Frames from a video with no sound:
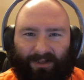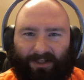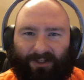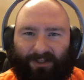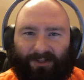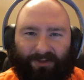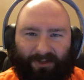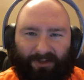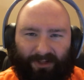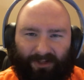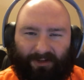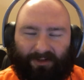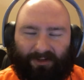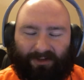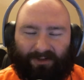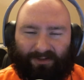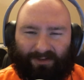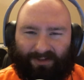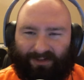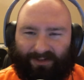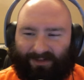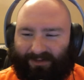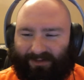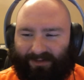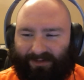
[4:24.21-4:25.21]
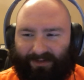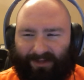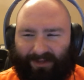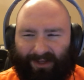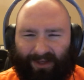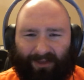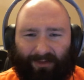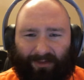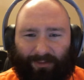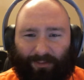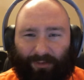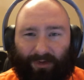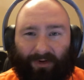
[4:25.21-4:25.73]
There's like
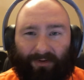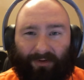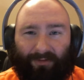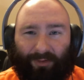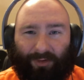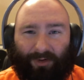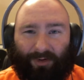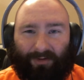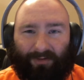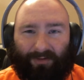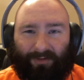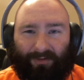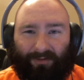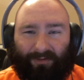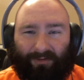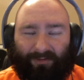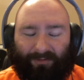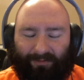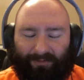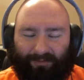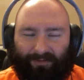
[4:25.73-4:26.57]
3 or 4 different